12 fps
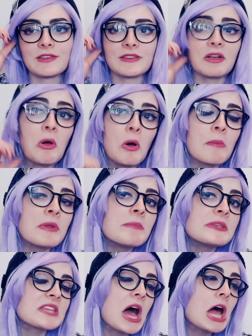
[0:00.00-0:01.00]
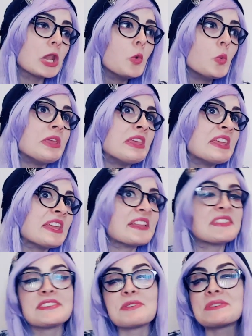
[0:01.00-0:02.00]
because I was like, oh, I'm gonna miss
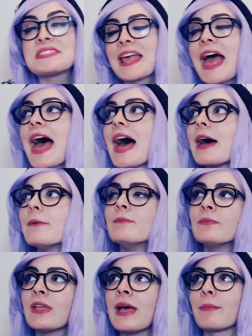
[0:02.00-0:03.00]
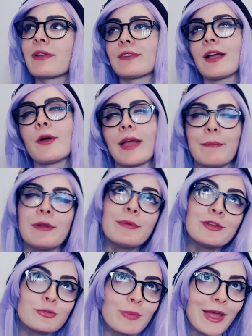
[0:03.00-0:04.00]
Halloween, so sad. But I was like, okay, I'm gonna
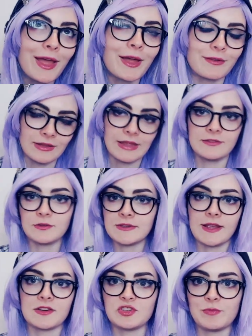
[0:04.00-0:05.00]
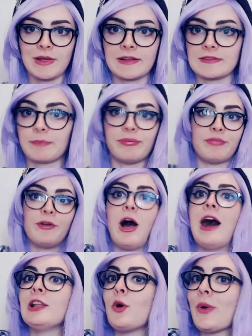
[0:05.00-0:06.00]
be in Japan. As soon as I got to Japan, I was like,
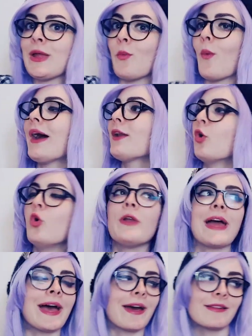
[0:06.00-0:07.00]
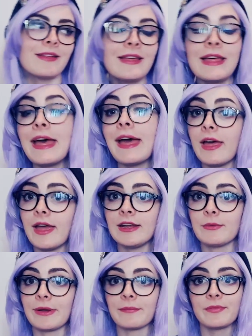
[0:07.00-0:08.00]
Halloween, what? Who dat?
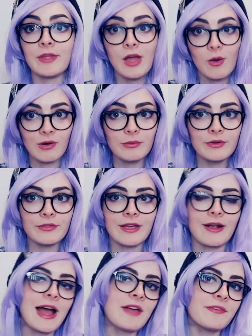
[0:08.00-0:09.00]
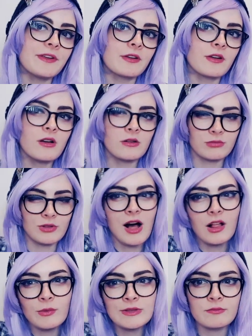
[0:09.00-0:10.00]
Anyway, while we were there, I figured, oh, well,
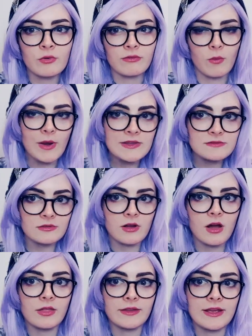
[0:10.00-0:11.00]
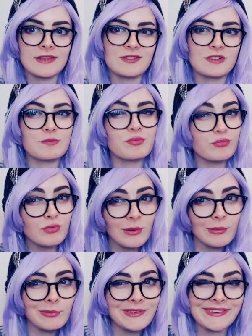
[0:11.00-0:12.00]
Halloween's more of a Western holiday, so there's
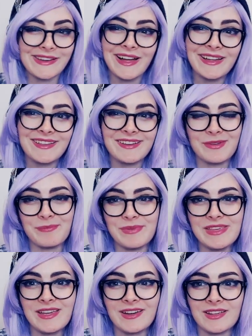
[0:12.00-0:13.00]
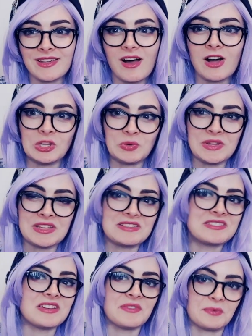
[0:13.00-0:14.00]
probably not gonna be any
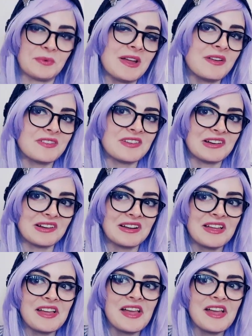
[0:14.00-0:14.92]
Halloween stuff around here.